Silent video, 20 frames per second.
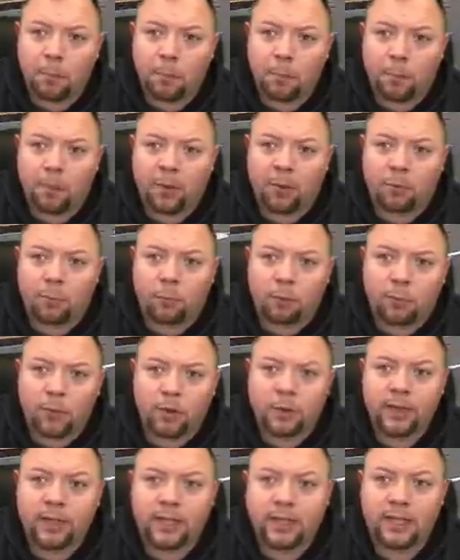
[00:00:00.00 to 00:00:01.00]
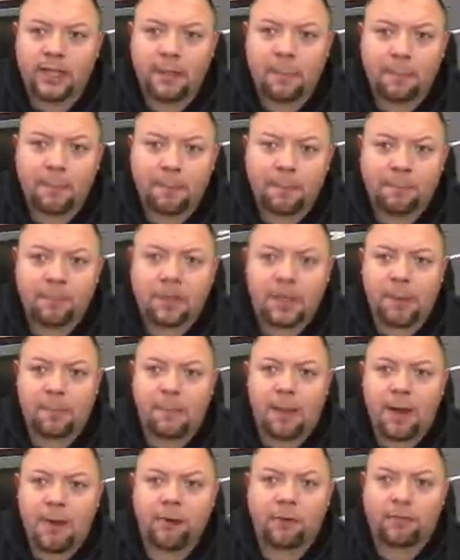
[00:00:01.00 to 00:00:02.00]
But really, the
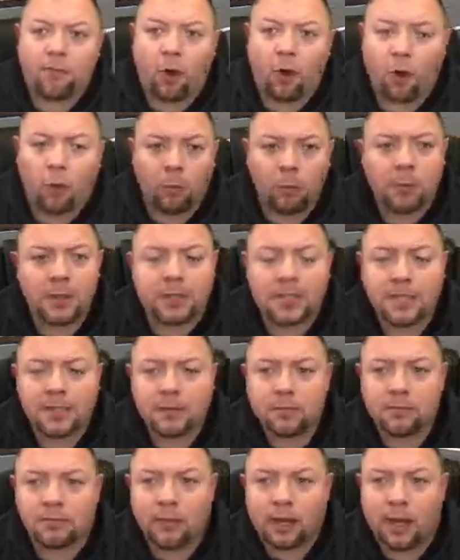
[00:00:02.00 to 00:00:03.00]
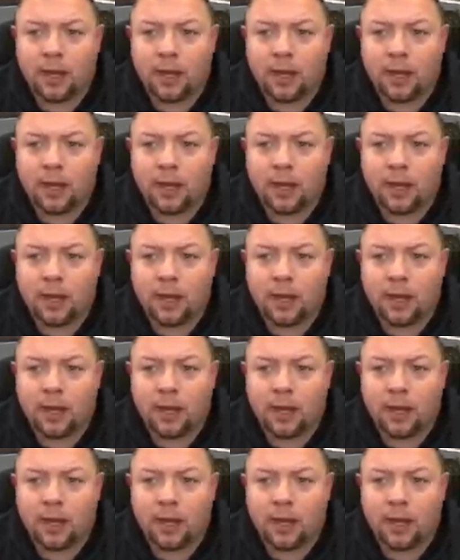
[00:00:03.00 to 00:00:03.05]
amount of homeless